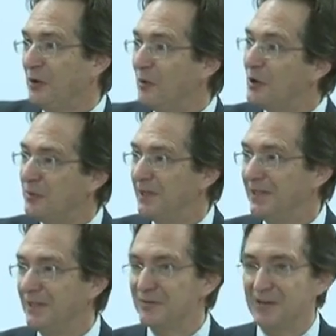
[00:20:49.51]
when a bee
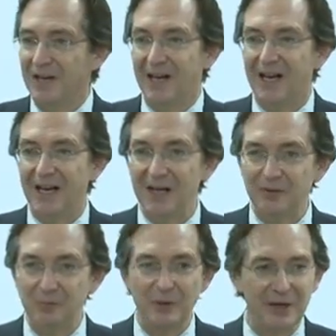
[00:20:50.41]
leaves the
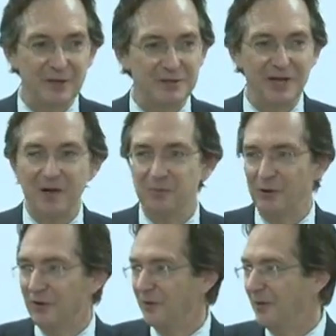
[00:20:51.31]
hive, it pairs up
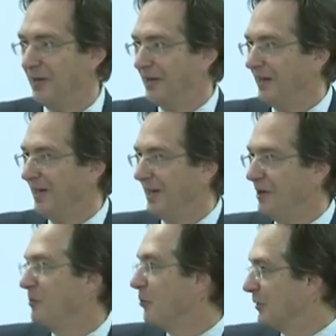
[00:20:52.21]
with a, a,
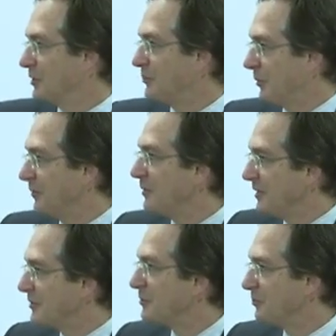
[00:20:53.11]
a, more
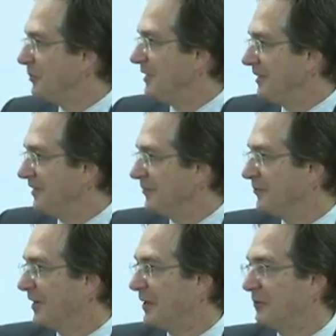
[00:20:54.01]
experienced bee and
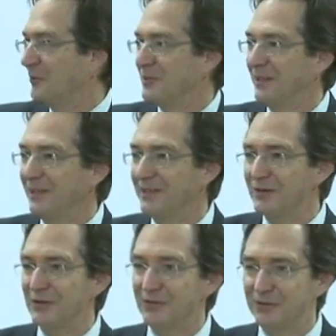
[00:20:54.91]
follows it
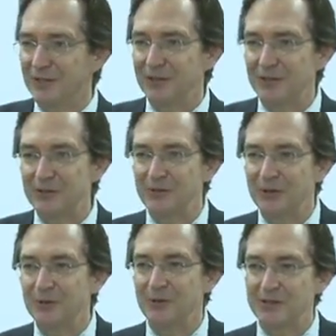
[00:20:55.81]
into the field so
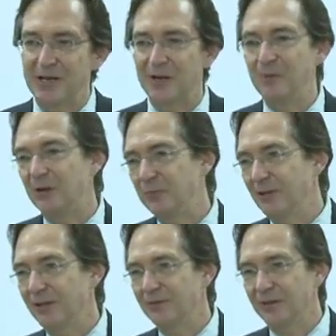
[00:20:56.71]
it learns how to
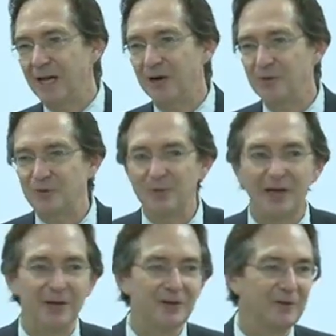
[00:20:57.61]
manipulate flowers
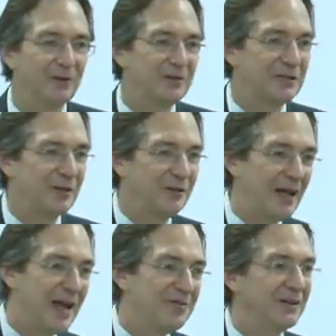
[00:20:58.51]
better, learns how to
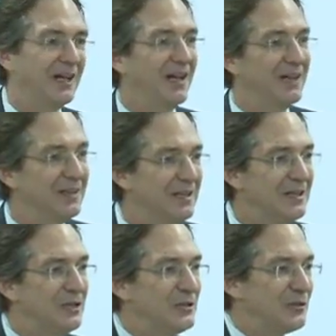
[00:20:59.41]
navigate.
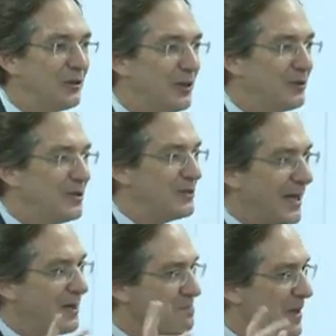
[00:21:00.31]
So there is
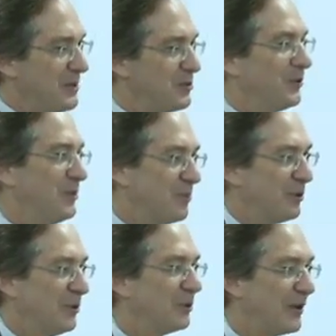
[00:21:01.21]
a mentoring
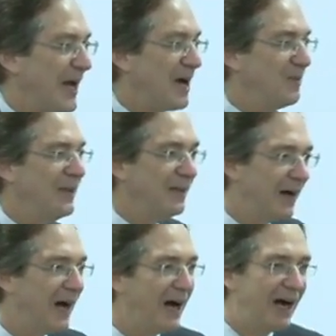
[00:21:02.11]
program in
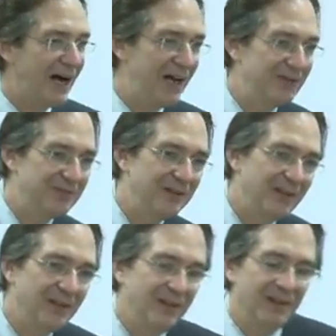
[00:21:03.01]
the hive.
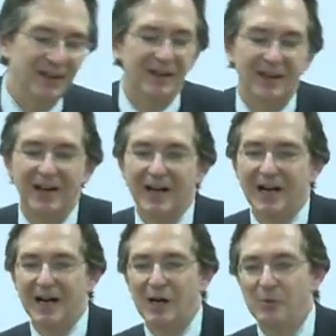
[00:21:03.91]

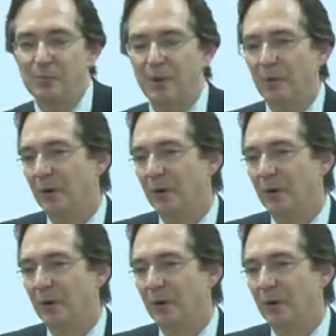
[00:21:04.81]
Uh, but